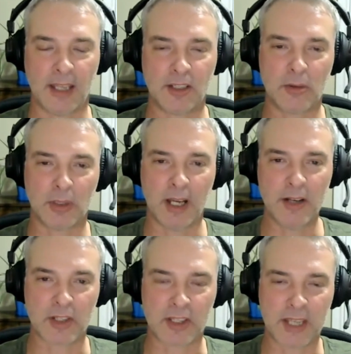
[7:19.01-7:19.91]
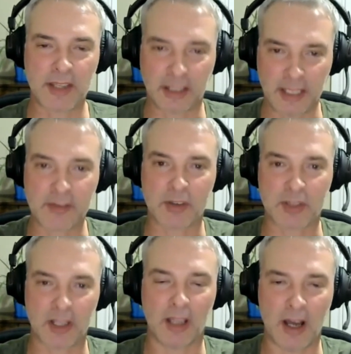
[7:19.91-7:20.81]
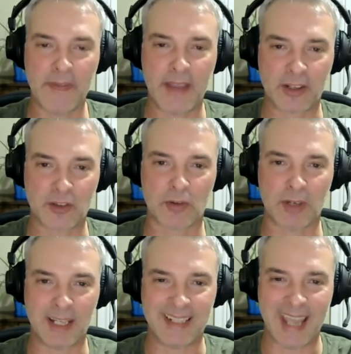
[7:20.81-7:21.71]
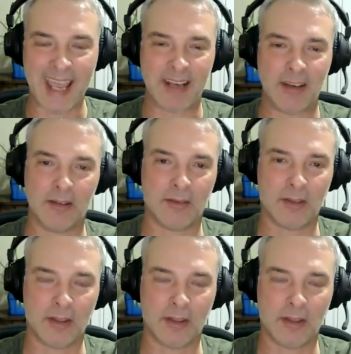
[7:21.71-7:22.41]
And to a large extent, the leaves are still on that tree dead.